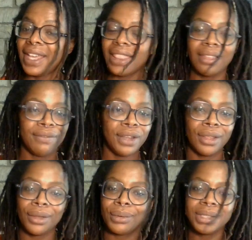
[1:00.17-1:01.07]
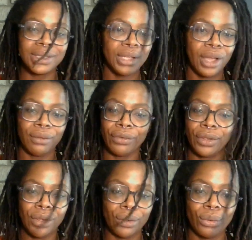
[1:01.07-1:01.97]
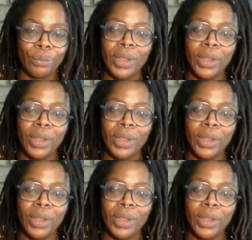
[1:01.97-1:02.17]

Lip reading: that the video is not for you.